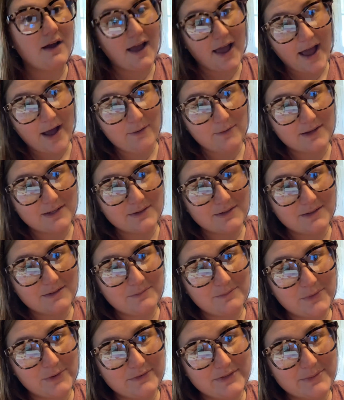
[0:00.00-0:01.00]
how it
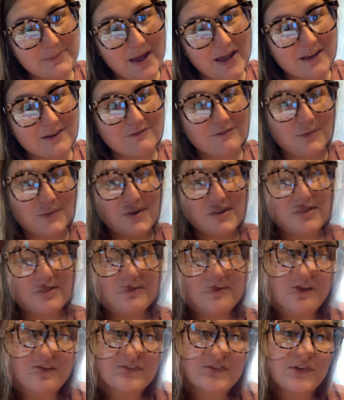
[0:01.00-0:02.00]
moves back and forth.
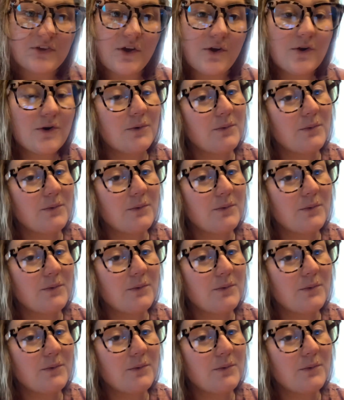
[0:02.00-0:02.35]
You're also going to